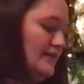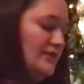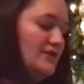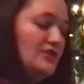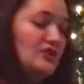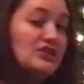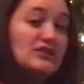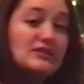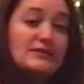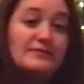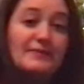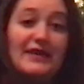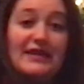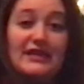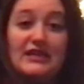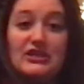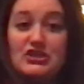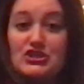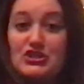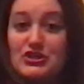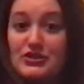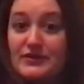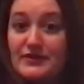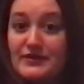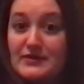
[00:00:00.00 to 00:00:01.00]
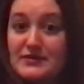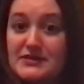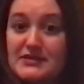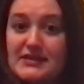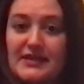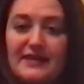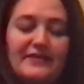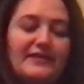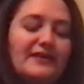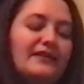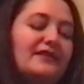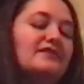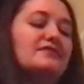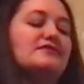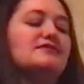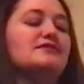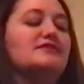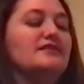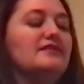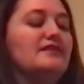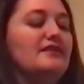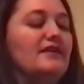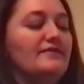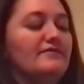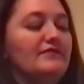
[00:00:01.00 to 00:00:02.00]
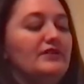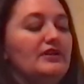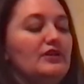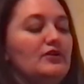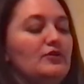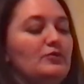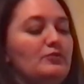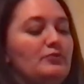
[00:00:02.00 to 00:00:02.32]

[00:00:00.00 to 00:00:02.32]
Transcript: Just making sure there's nothing else in the envelope.